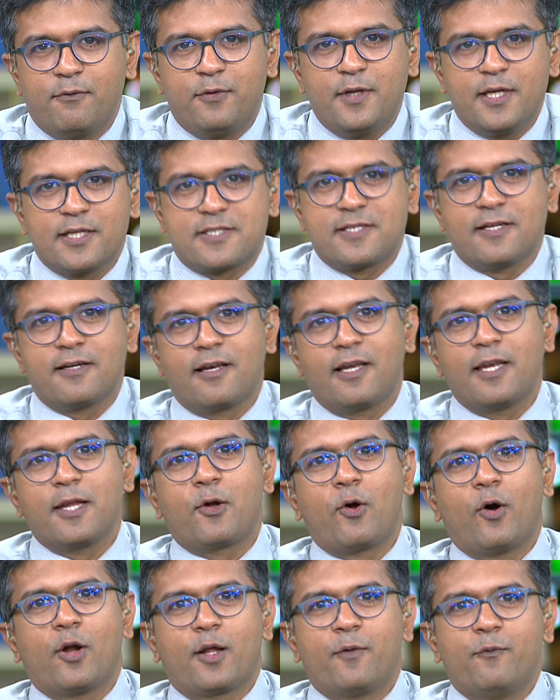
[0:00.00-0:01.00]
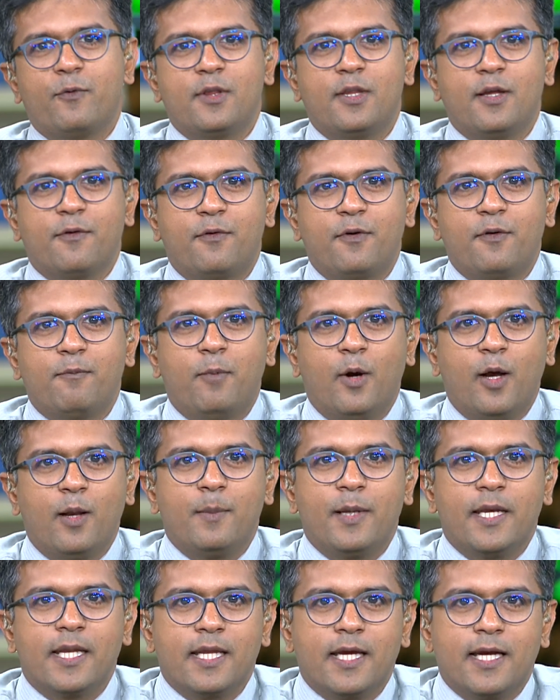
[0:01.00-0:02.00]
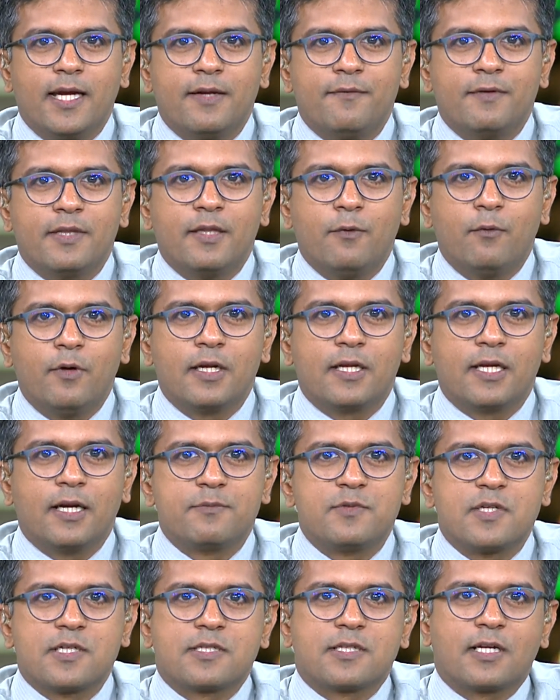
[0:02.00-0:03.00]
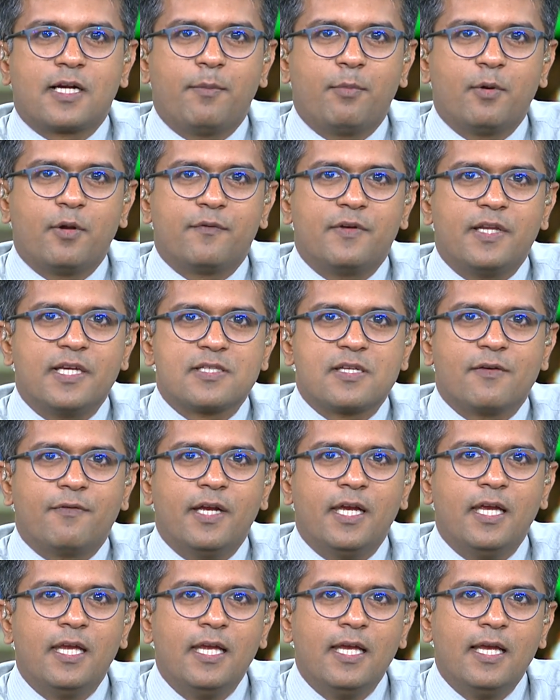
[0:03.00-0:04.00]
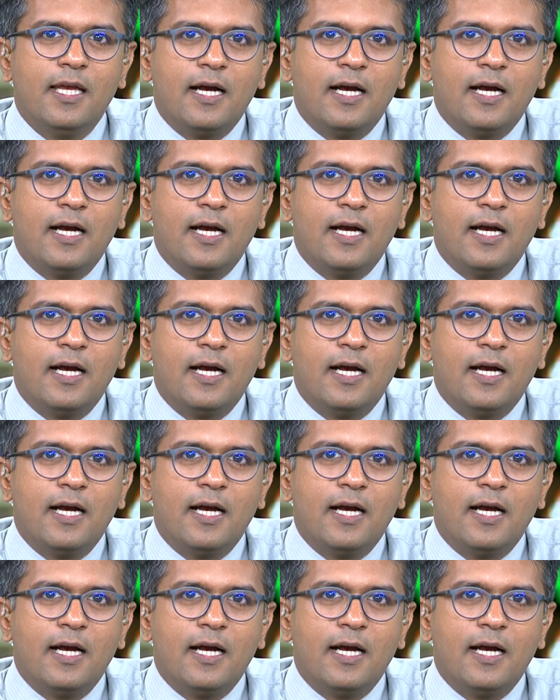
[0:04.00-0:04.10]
we are certainly caught up with the football mania and with the World Cup just a couple of days away.